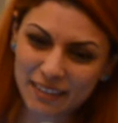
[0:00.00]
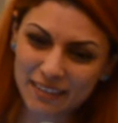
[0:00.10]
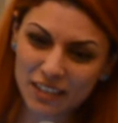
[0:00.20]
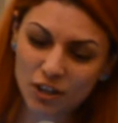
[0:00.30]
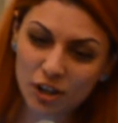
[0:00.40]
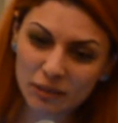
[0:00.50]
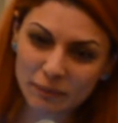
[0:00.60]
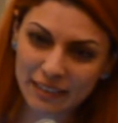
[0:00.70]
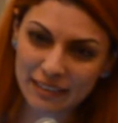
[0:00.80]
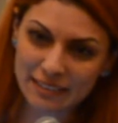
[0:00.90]
they called
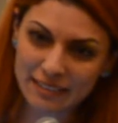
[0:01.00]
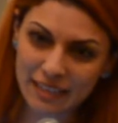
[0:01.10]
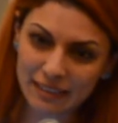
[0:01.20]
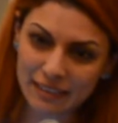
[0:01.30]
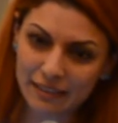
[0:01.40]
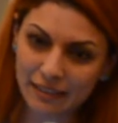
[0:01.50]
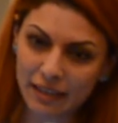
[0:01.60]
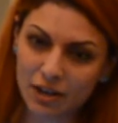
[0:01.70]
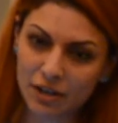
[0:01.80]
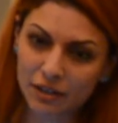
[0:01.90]
me and they said that
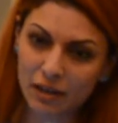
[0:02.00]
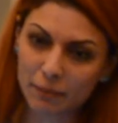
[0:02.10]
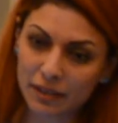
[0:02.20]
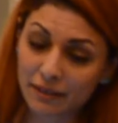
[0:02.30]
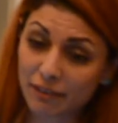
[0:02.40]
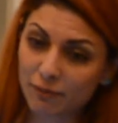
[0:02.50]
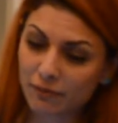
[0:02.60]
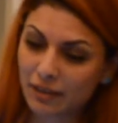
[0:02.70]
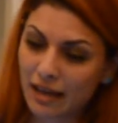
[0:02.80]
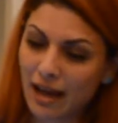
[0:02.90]
they are coming,
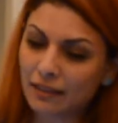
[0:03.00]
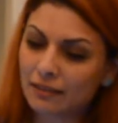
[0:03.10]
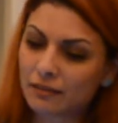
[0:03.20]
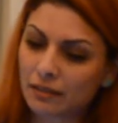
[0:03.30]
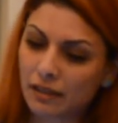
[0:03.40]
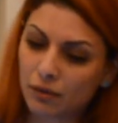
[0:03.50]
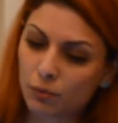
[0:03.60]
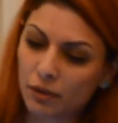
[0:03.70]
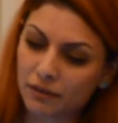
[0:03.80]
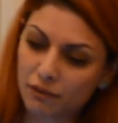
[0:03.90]

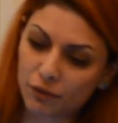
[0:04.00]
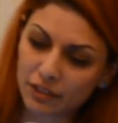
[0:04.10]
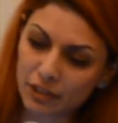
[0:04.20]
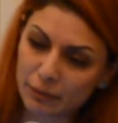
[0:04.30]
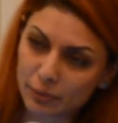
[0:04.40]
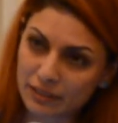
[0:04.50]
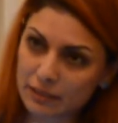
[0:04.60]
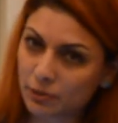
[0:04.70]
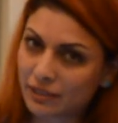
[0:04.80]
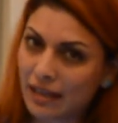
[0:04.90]
they've worked on
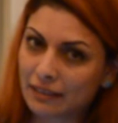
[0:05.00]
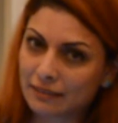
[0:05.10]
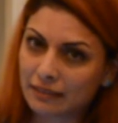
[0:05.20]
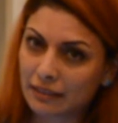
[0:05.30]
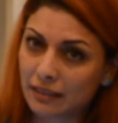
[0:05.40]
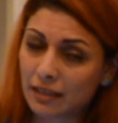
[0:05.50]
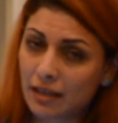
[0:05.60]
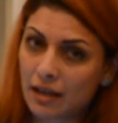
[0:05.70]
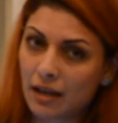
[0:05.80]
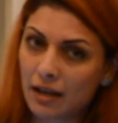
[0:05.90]
police brutality
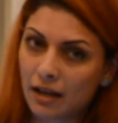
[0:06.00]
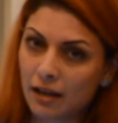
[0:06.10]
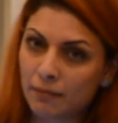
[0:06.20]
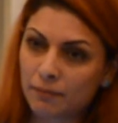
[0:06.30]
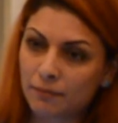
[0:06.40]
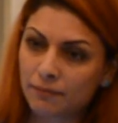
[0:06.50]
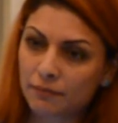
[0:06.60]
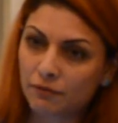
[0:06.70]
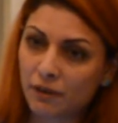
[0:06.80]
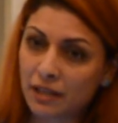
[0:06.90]

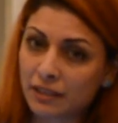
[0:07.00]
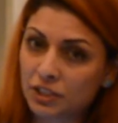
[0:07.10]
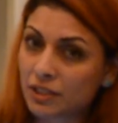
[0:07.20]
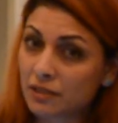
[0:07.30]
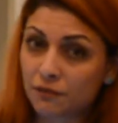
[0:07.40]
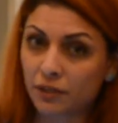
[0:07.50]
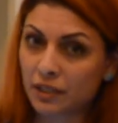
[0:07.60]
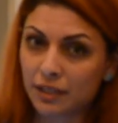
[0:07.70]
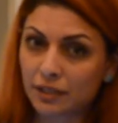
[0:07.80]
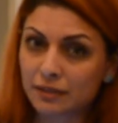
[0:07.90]
violations for
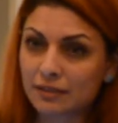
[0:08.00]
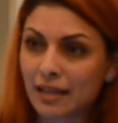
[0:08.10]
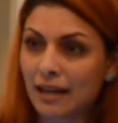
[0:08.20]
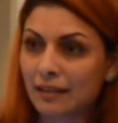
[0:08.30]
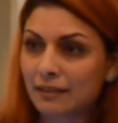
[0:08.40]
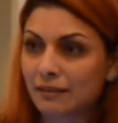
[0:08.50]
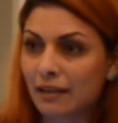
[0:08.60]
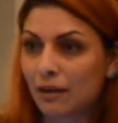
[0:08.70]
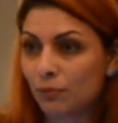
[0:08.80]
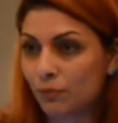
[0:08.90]
years, and
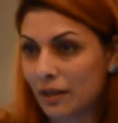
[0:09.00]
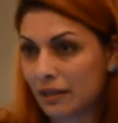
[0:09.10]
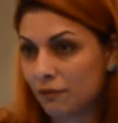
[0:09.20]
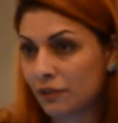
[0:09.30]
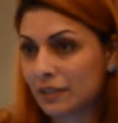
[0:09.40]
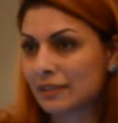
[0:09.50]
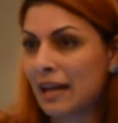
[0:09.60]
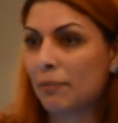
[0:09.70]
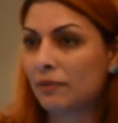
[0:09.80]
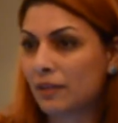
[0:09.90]
when Ferguson
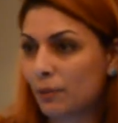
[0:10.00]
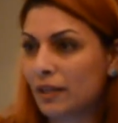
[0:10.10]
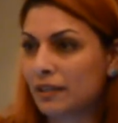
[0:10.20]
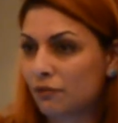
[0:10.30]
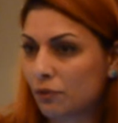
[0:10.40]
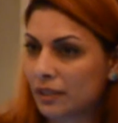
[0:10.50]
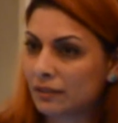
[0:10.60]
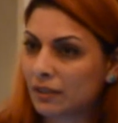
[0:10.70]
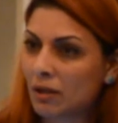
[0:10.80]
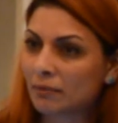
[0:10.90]
happened, they waited for it
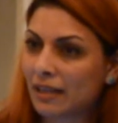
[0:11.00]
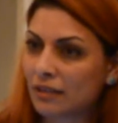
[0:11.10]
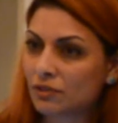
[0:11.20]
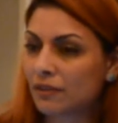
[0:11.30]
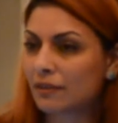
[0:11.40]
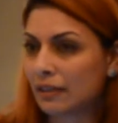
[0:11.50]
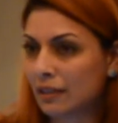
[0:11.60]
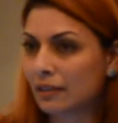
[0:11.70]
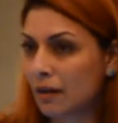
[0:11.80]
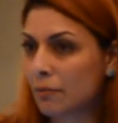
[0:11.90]
to calm down so that they
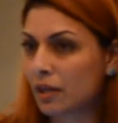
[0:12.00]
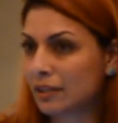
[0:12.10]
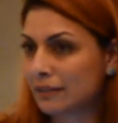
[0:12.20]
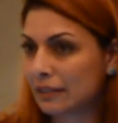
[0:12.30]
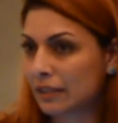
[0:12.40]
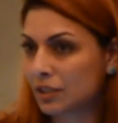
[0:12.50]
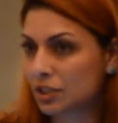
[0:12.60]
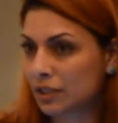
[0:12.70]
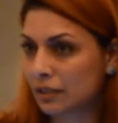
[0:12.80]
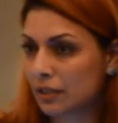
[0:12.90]
could come on a
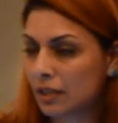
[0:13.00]
delegation